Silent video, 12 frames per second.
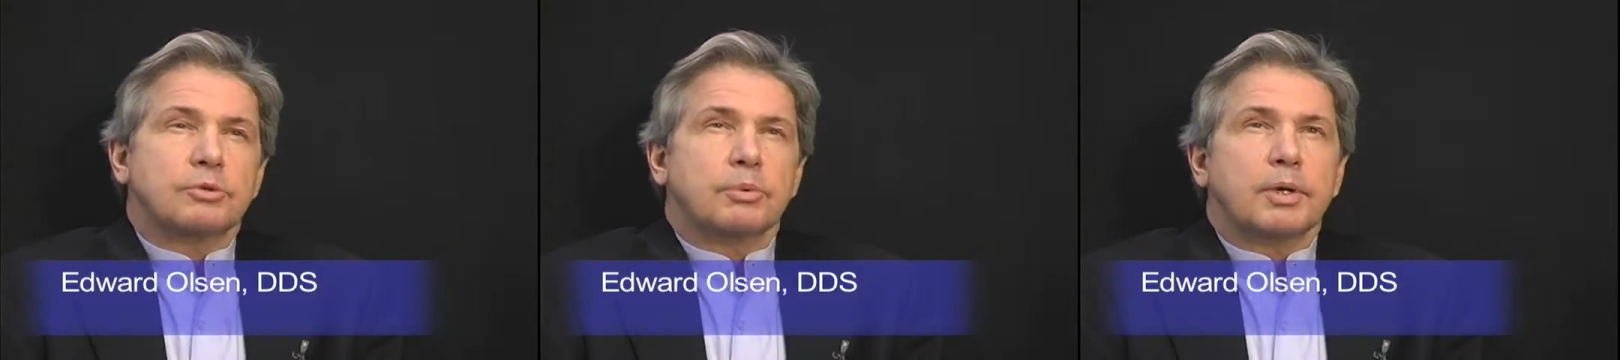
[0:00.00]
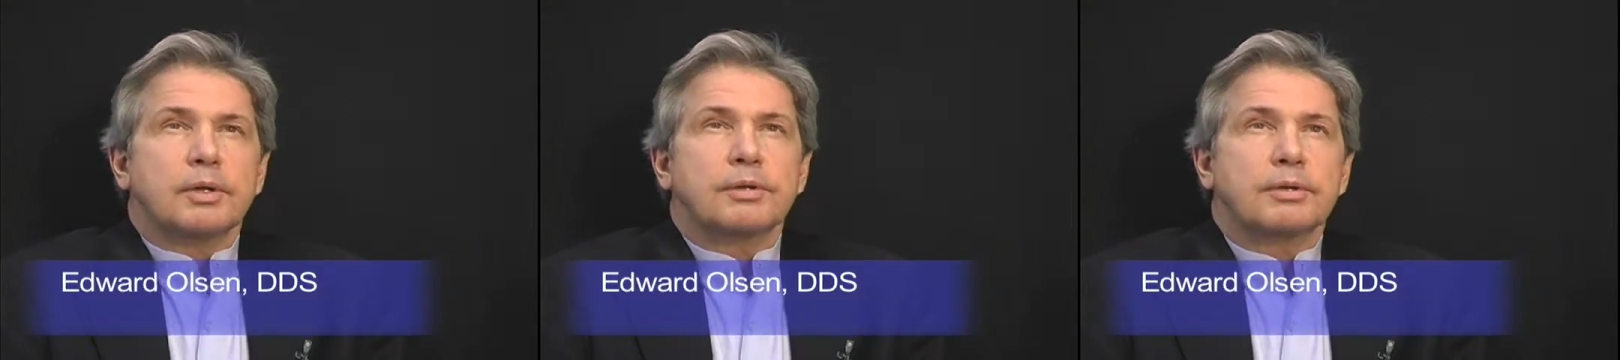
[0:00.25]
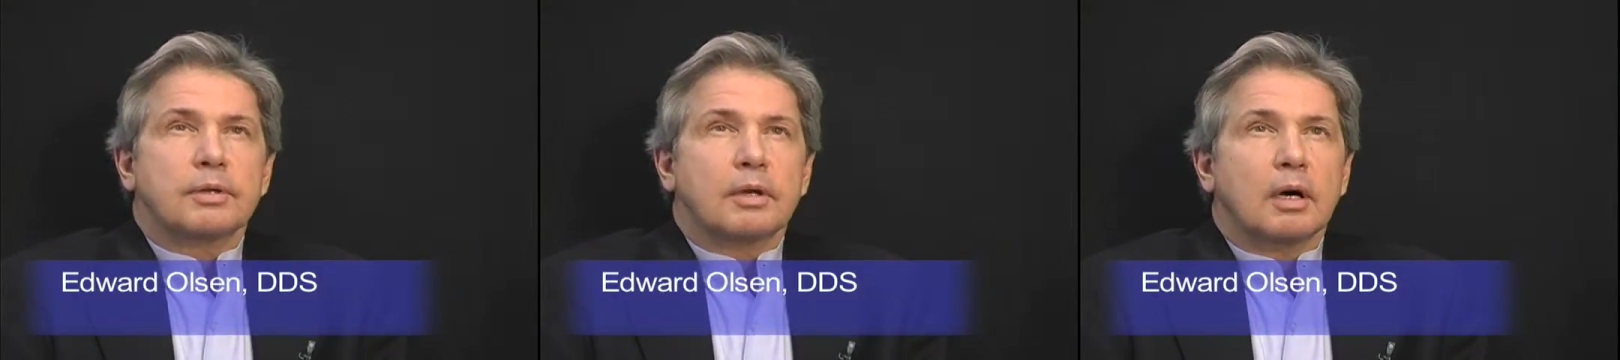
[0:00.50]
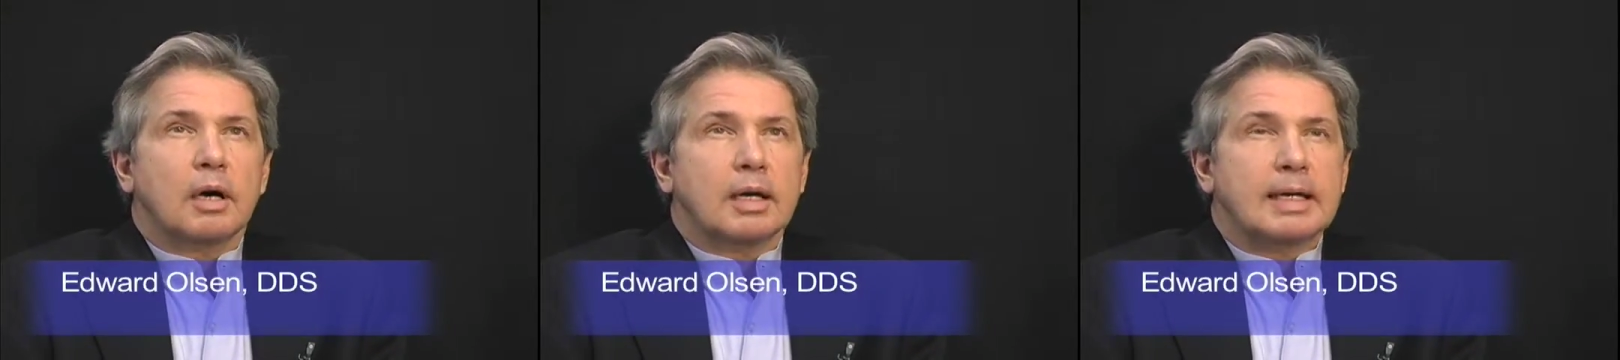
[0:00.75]
with
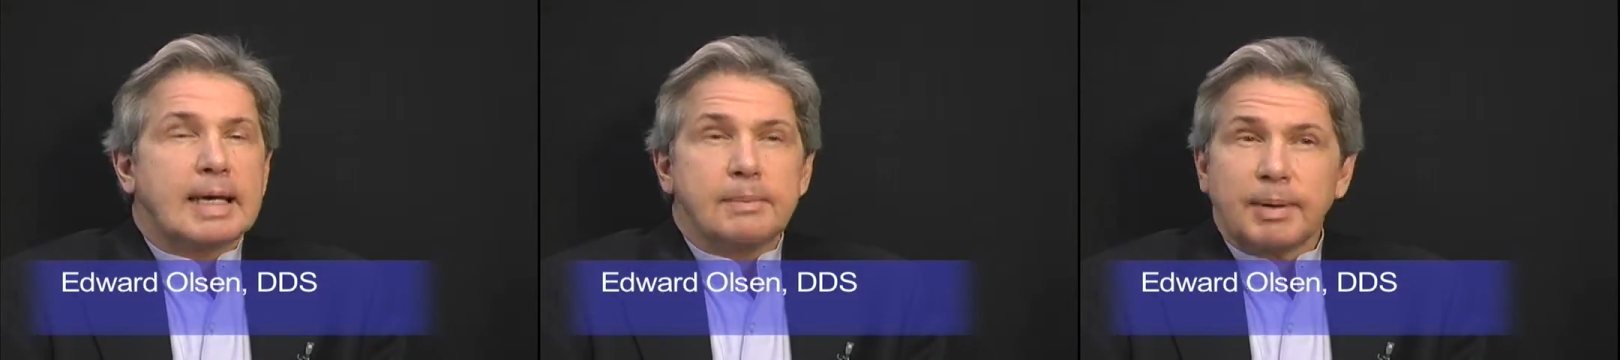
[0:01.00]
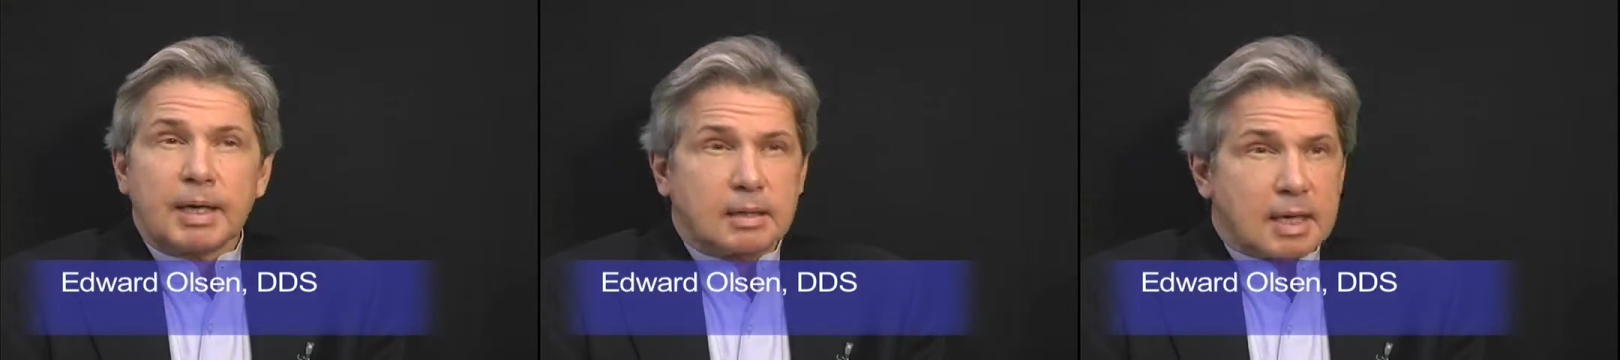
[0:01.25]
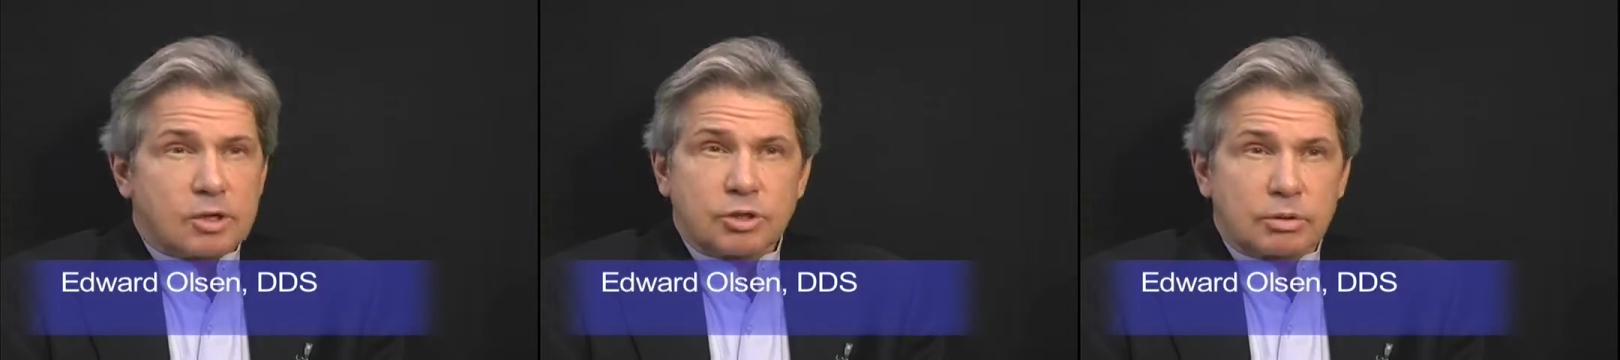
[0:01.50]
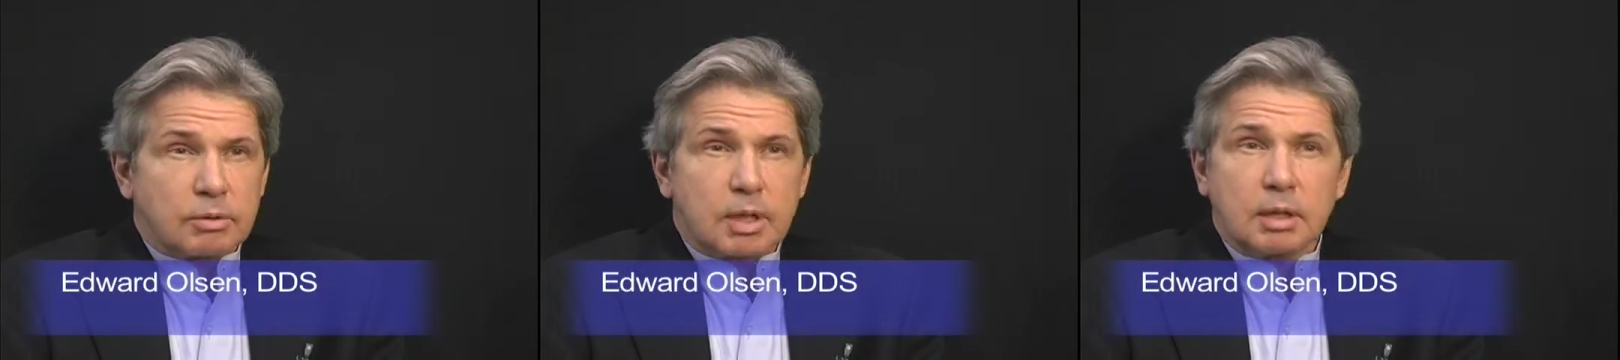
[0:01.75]
uh, keeping a
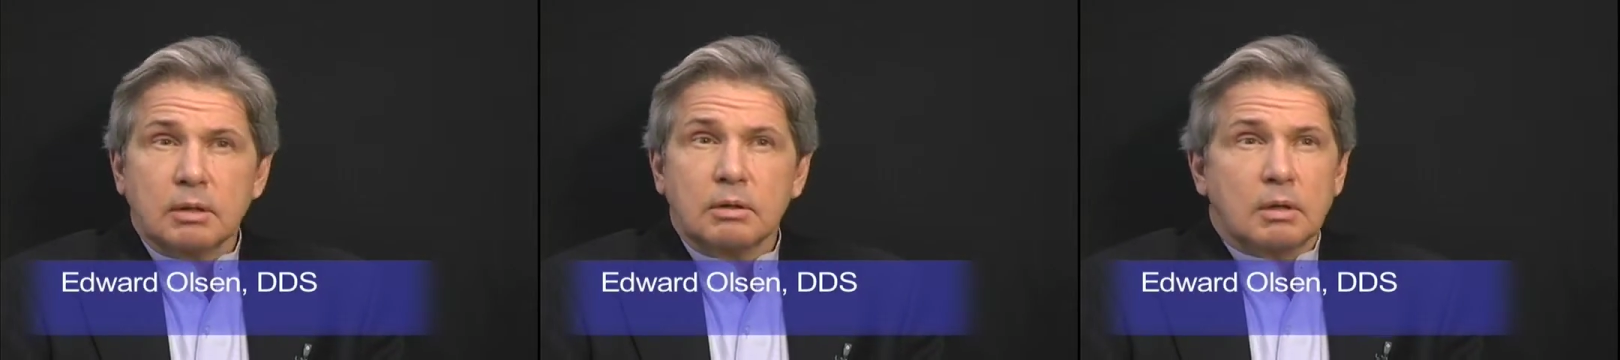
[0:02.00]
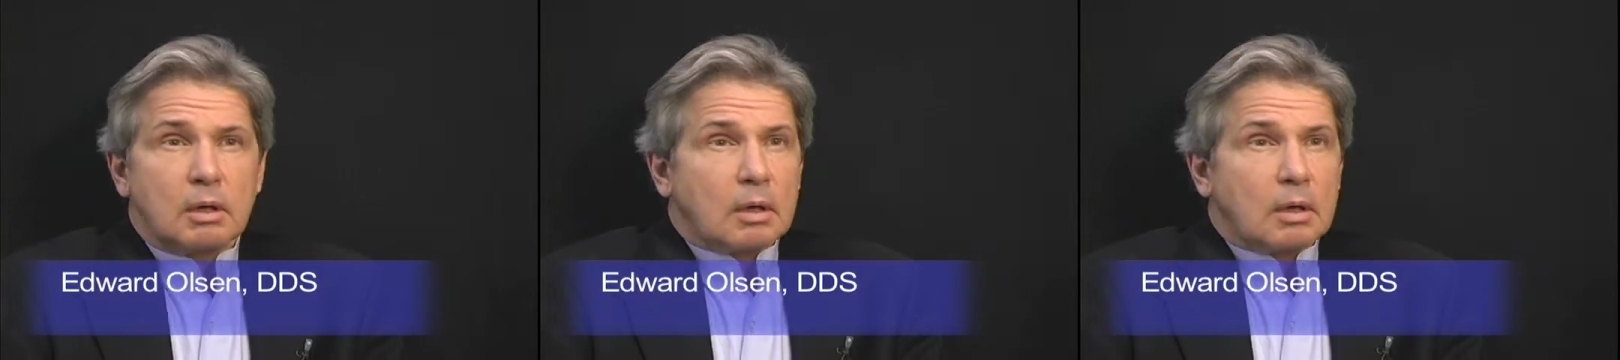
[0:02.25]
denture in,